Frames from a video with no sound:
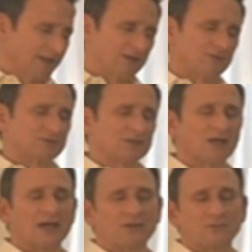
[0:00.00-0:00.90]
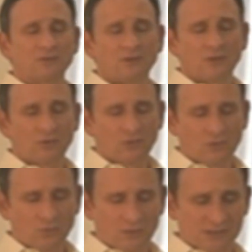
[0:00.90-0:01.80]
And then later tonight,
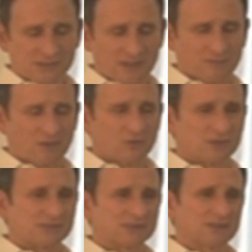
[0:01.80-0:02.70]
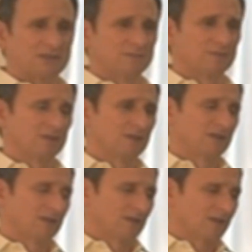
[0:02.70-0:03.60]
when it's time to go to
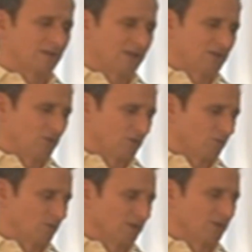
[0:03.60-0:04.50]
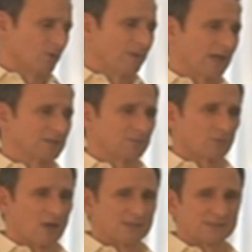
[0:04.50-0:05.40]
sleep, then you can really go
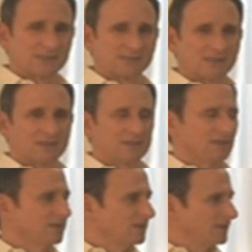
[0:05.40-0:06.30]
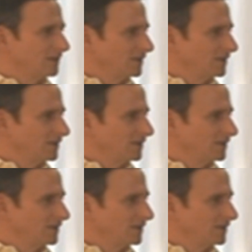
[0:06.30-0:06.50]
back to processing.